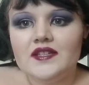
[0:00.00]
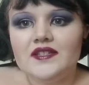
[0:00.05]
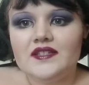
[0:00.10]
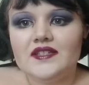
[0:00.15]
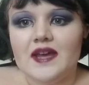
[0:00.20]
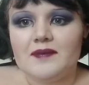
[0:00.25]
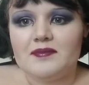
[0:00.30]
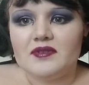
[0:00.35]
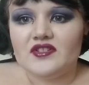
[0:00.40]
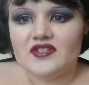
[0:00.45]

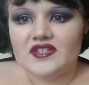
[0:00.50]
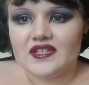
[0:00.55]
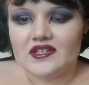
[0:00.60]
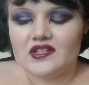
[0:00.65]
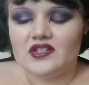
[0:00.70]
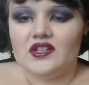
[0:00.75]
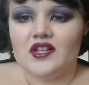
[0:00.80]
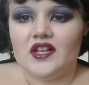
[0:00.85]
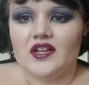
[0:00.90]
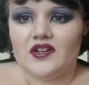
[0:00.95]
debut
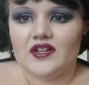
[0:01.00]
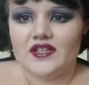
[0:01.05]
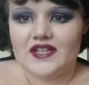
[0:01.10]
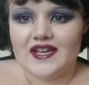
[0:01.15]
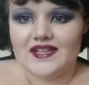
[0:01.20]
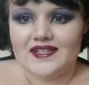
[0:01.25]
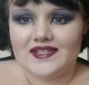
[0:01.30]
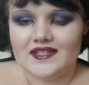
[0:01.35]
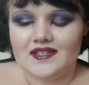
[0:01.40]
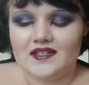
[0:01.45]
single
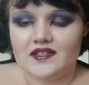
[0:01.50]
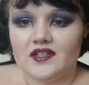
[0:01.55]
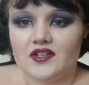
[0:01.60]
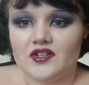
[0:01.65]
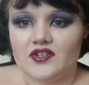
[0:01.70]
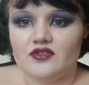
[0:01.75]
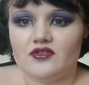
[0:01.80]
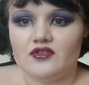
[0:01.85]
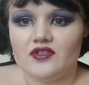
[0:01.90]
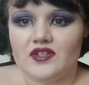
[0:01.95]
Iridescent
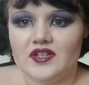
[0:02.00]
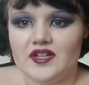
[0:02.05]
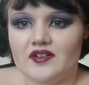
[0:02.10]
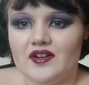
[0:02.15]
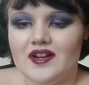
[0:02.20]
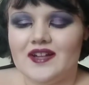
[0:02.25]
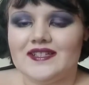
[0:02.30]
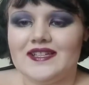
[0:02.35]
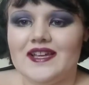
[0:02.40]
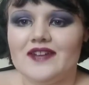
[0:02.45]
going through the
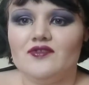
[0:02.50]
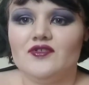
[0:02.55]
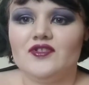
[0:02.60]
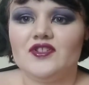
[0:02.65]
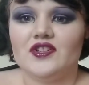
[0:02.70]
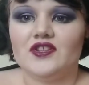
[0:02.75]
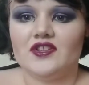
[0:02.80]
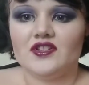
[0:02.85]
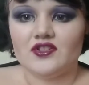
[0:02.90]
lyrics and also the